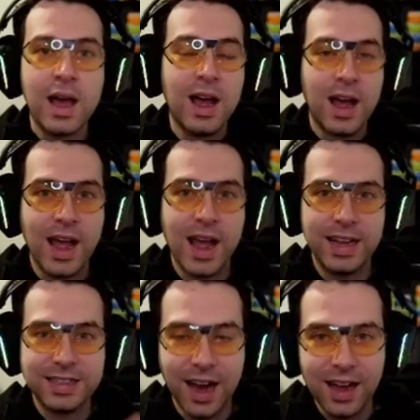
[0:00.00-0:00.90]
Hey
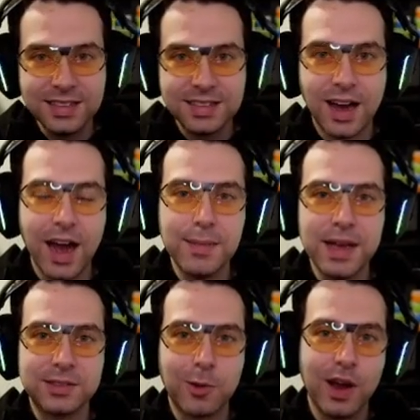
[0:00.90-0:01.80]
guys, I'm
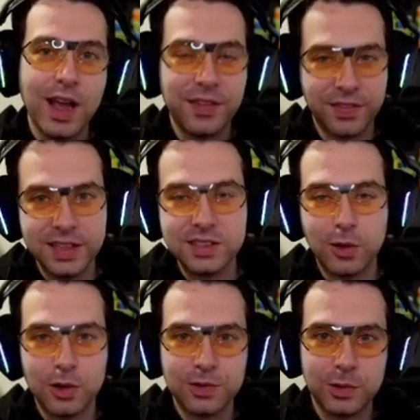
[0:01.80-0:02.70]
Azra, and in this
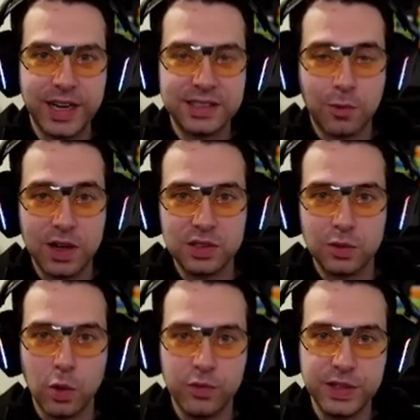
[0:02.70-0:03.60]
Lord of the Rings Rise to
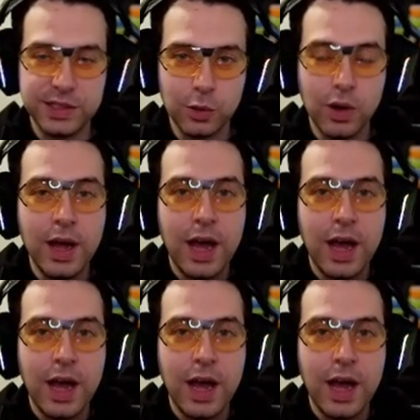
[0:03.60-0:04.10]
War video,